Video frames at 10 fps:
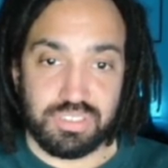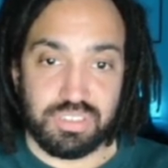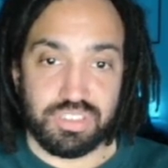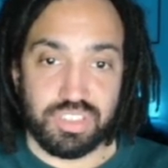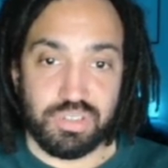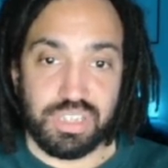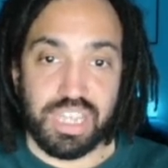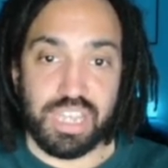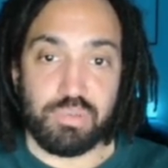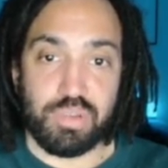So
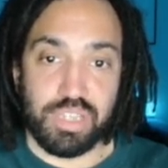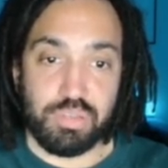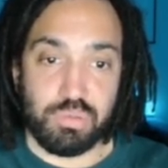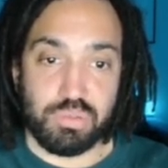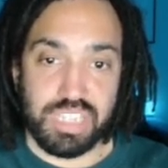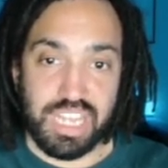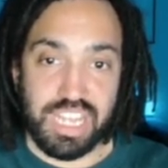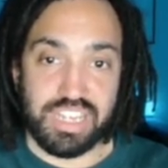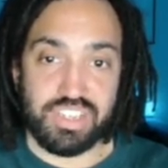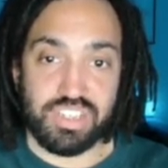k will equal
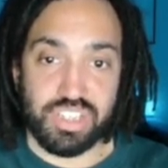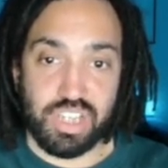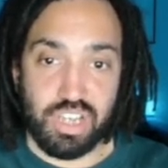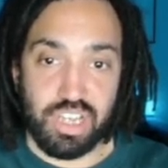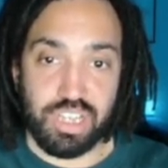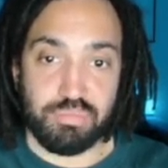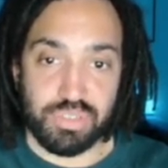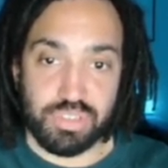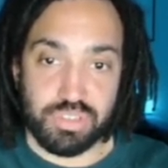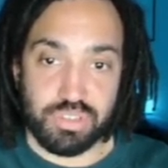10
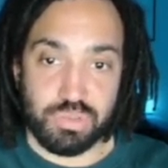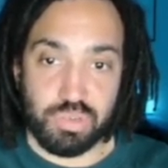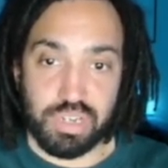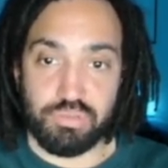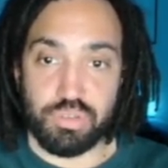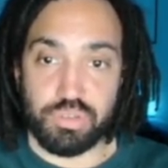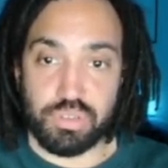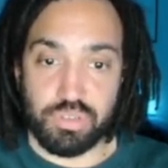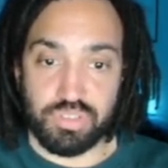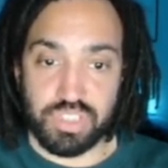times the square root
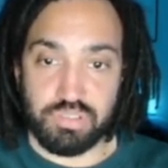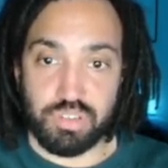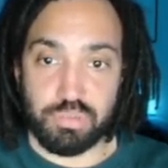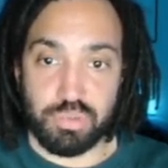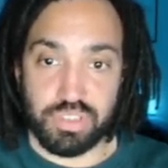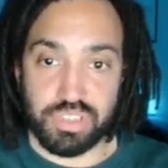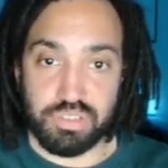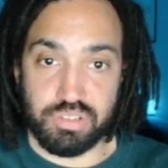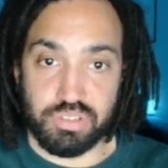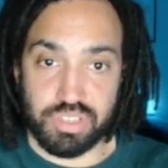of
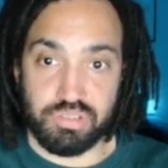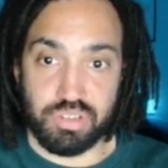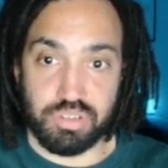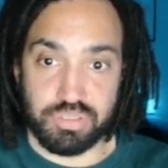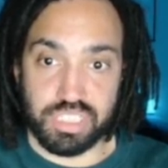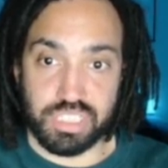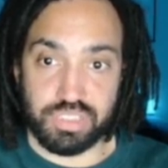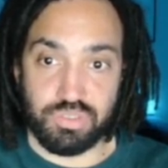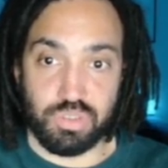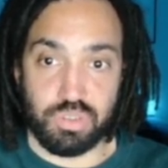
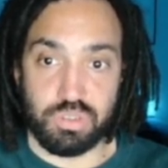0.0064.